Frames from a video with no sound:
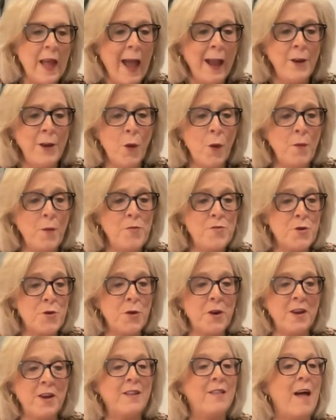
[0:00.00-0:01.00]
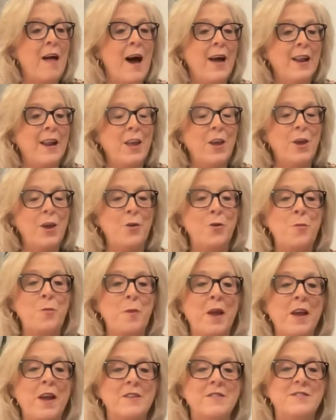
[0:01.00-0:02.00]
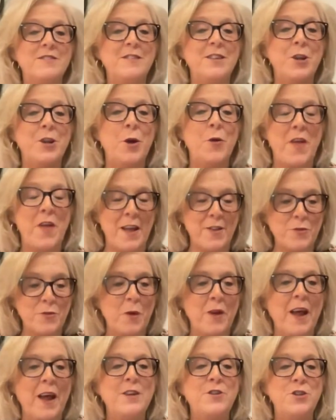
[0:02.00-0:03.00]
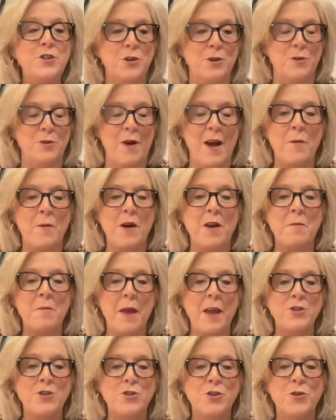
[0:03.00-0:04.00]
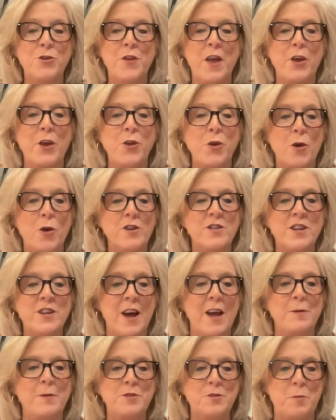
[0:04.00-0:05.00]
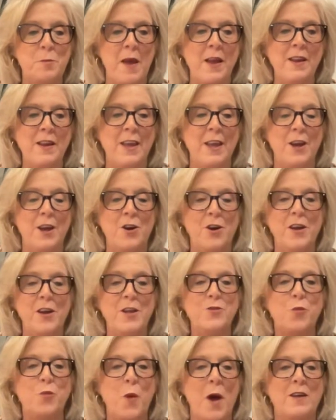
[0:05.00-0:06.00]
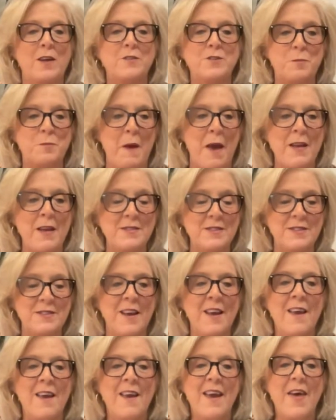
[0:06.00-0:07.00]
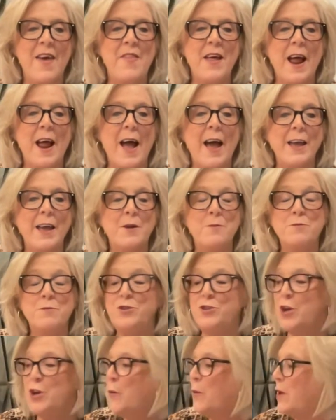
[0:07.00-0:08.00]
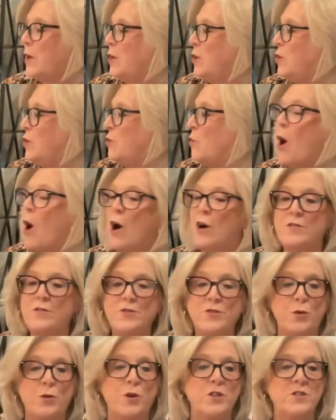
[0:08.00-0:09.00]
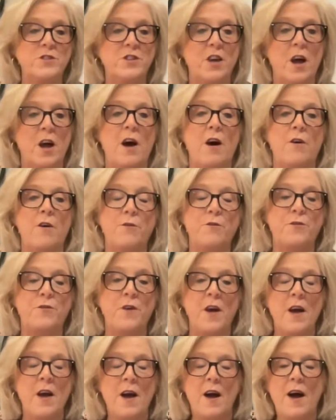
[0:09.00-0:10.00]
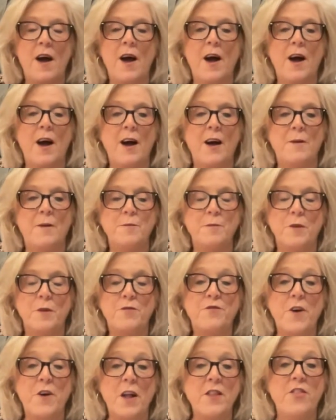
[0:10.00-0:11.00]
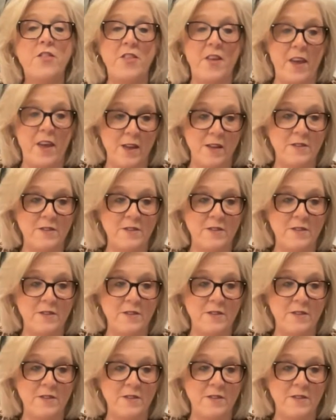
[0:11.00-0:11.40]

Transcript: know I'm throwing it a lot at you because, that's what I do. I want to make sure that your time spent here is well spent and that I am showing you all sorts of fun things